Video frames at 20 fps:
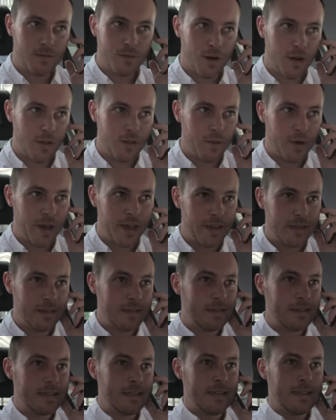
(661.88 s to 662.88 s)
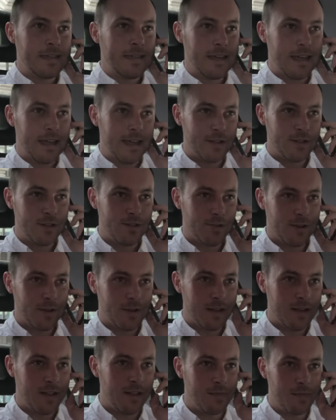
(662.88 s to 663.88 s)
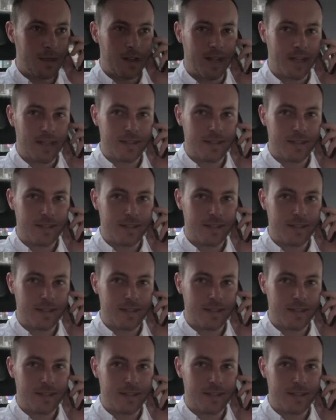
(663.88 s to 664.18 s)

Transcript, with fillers: We're on the way, just running a little bit